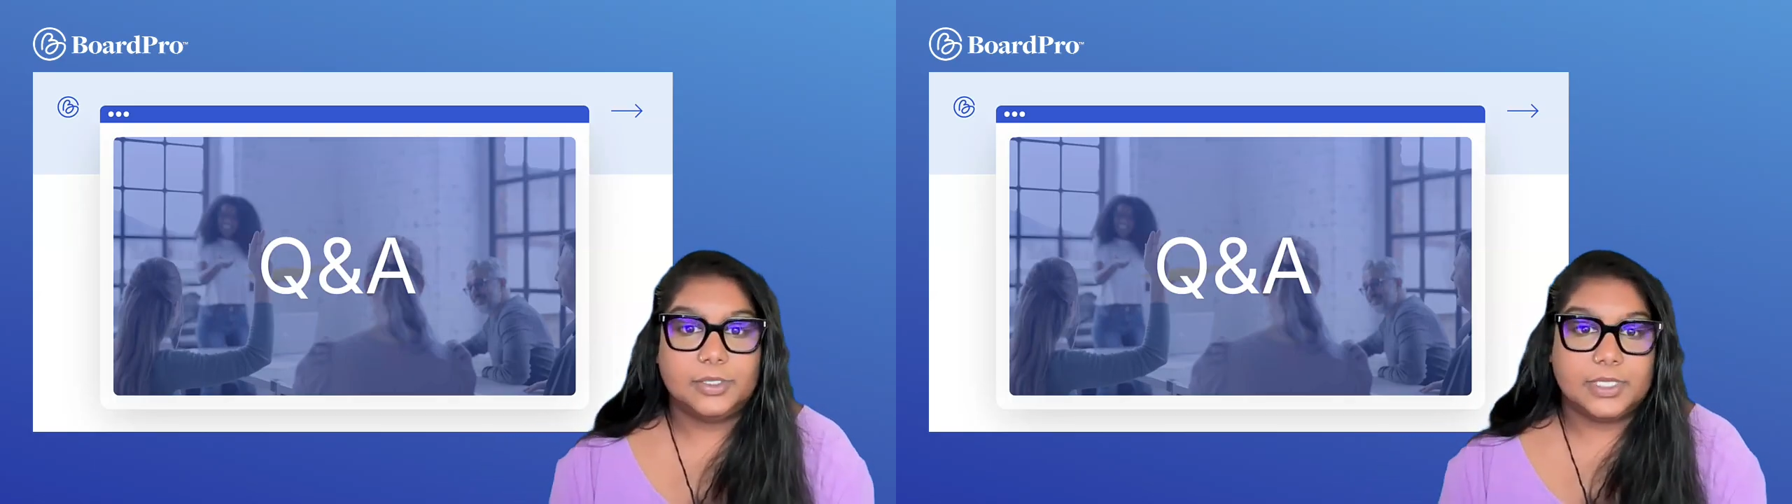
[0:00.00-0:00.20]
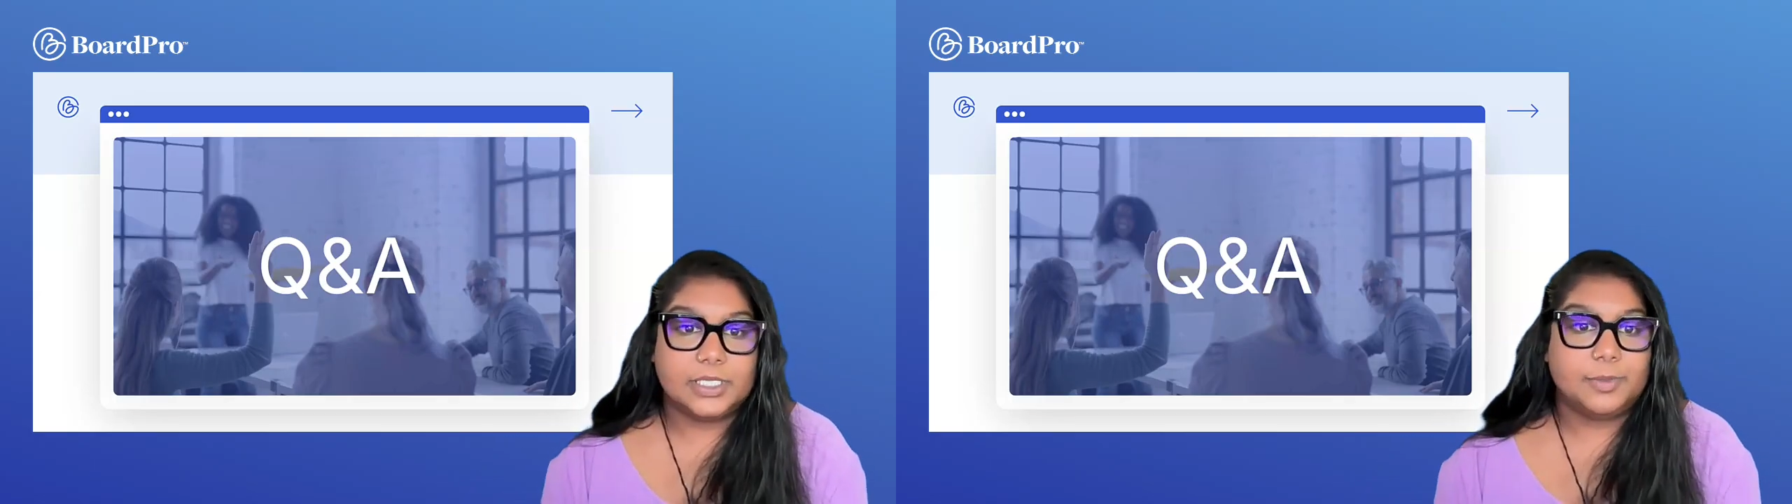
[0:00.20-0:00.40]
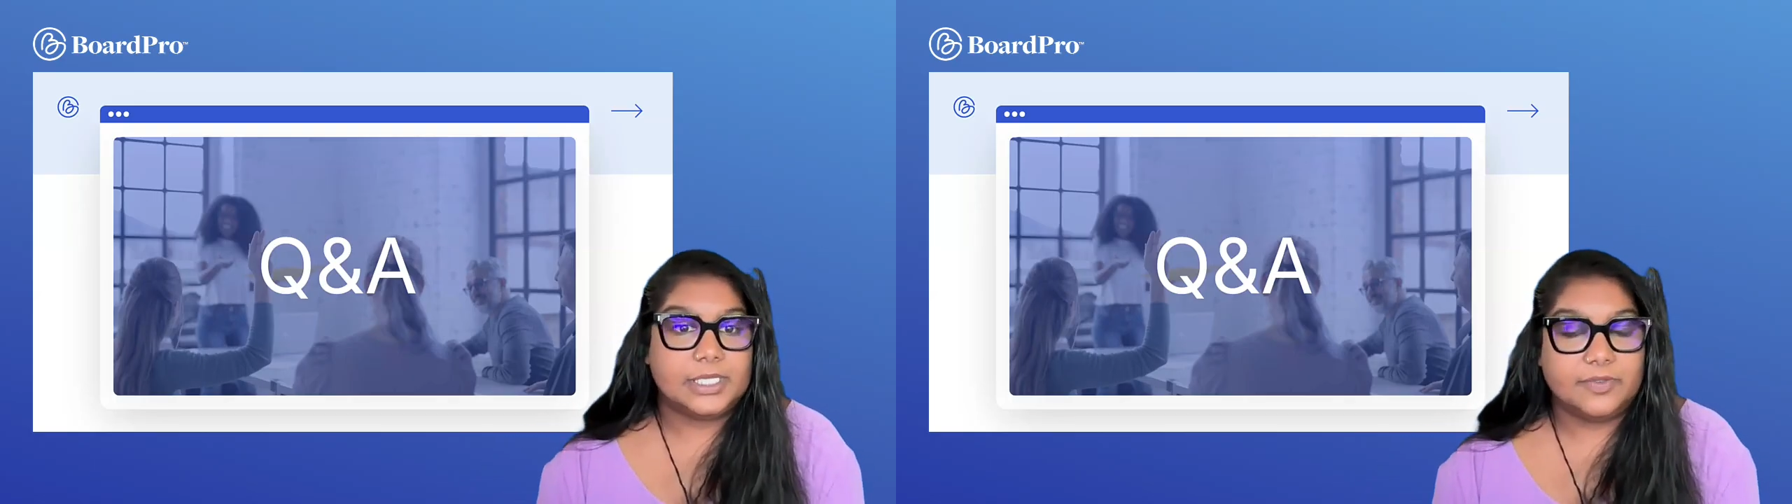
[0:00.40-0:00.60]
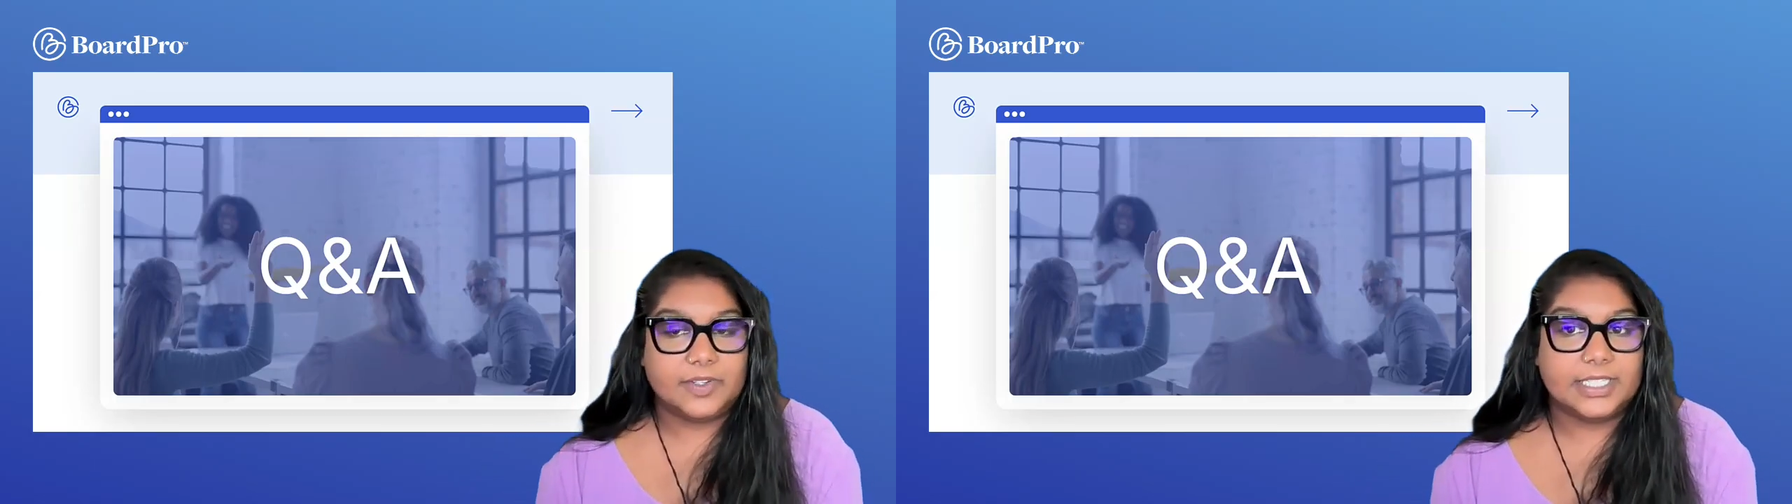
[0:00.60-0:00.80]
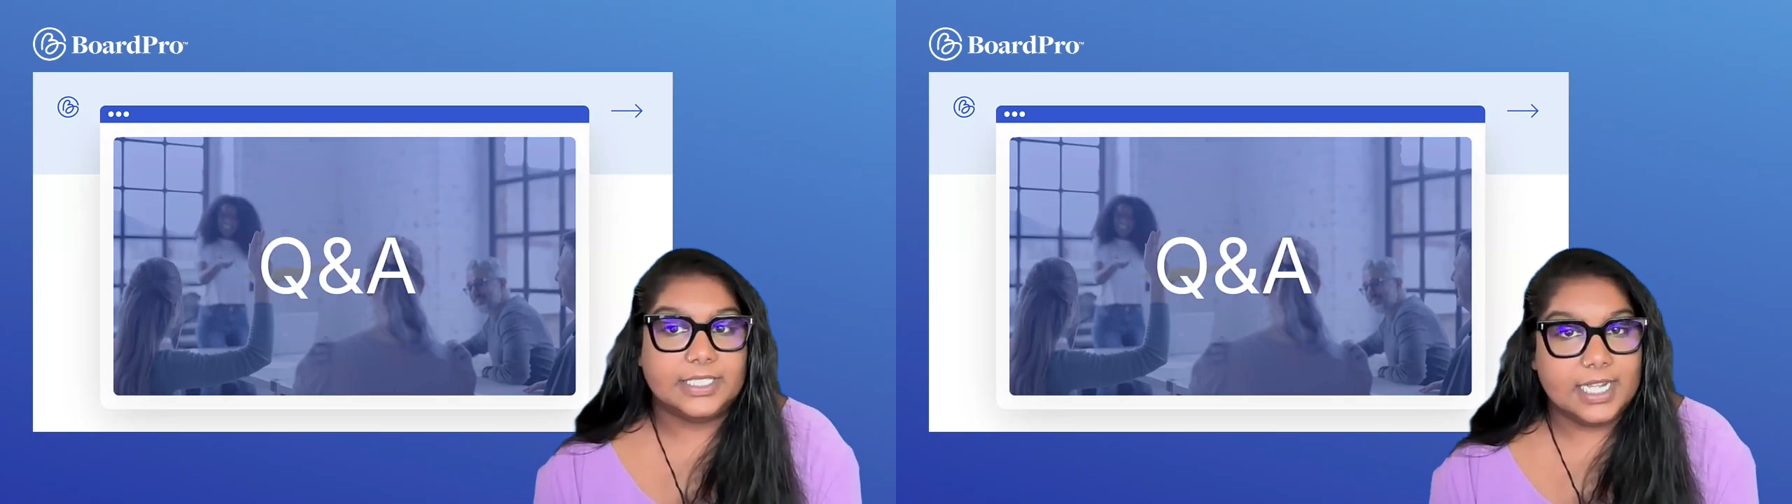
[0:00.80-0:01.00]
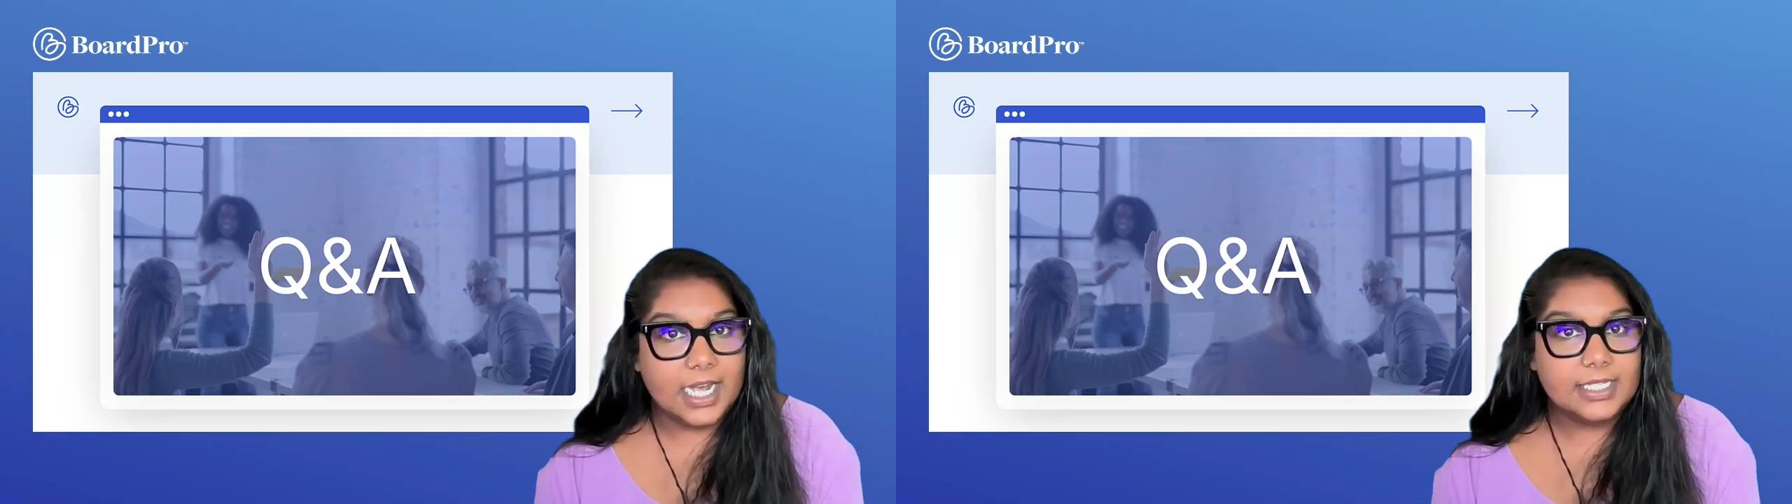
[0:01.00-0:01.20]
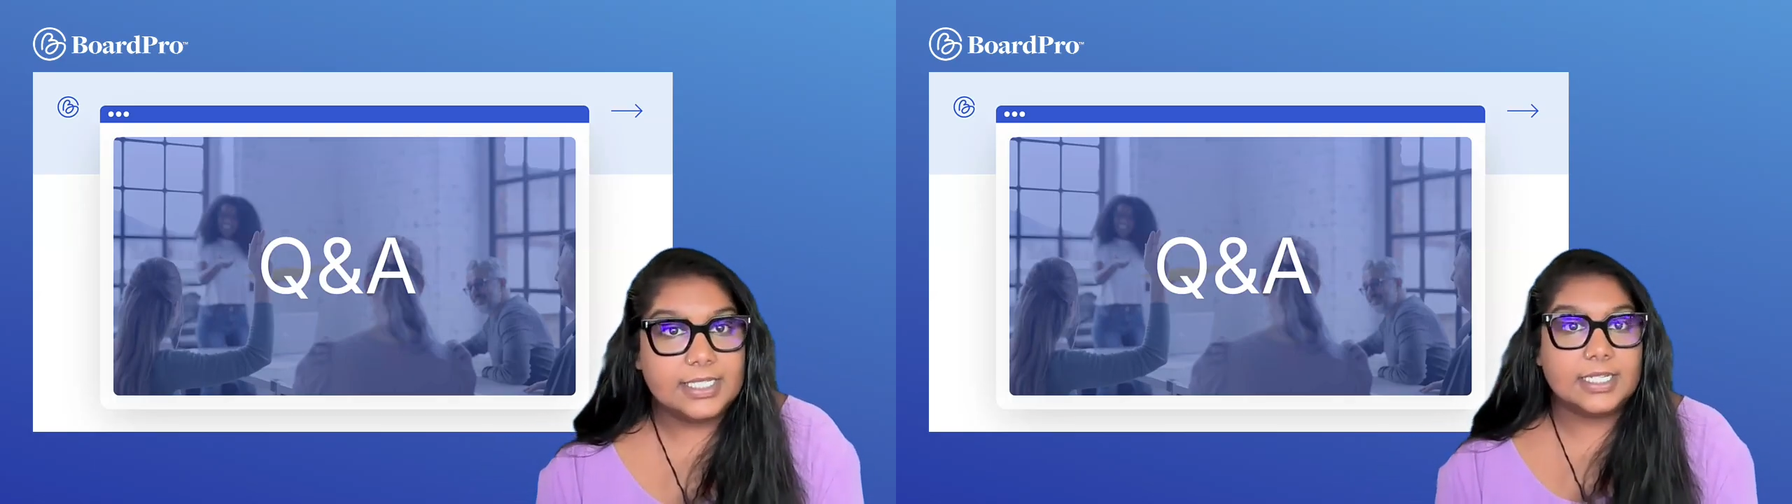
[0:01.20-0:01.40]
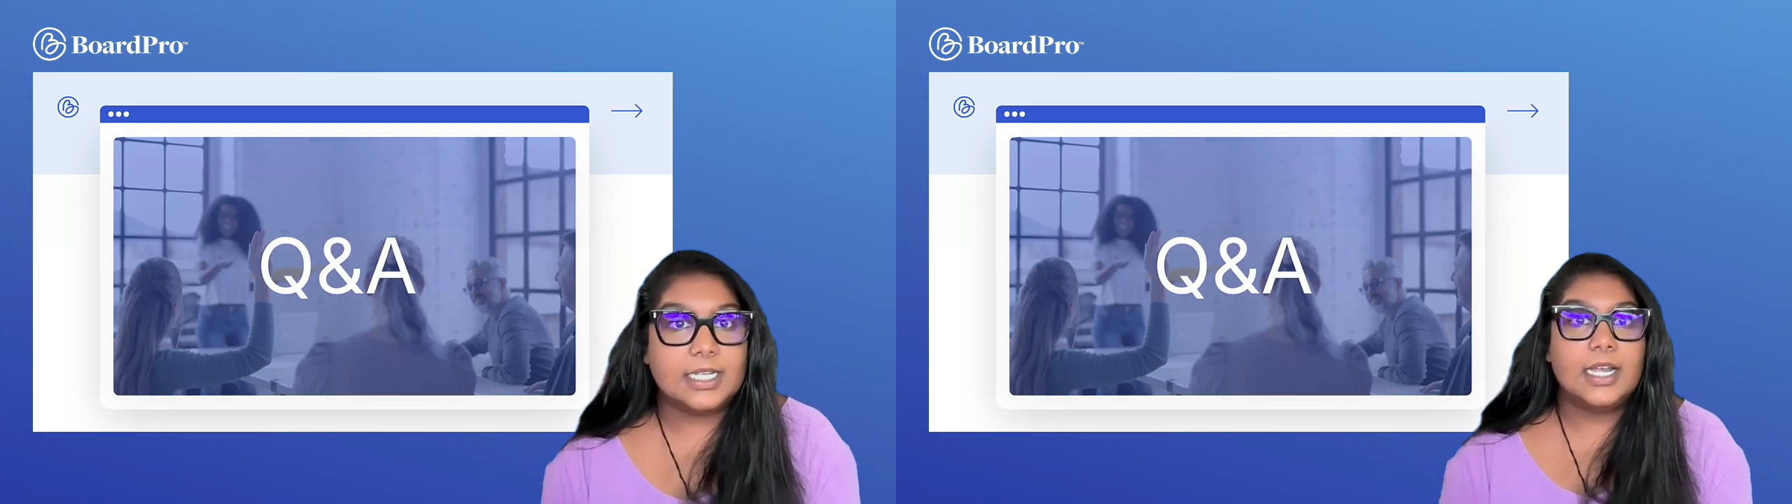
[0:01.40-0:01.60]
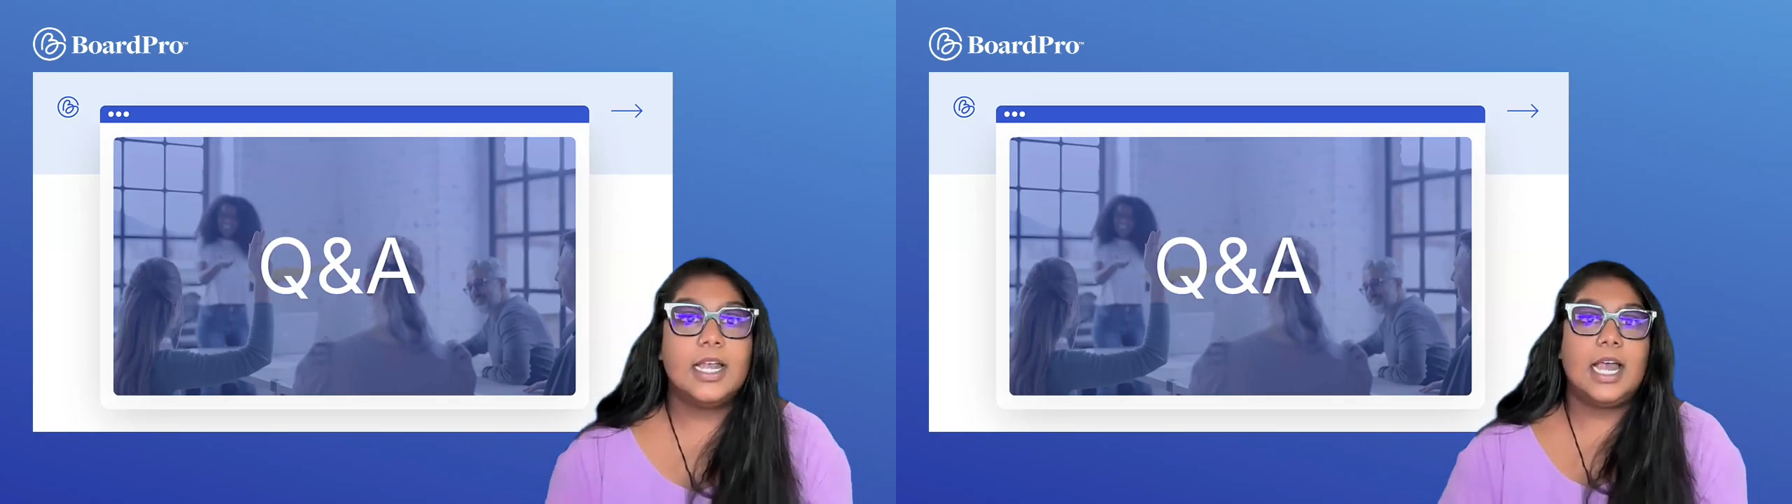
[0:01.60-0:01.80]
to a specific task?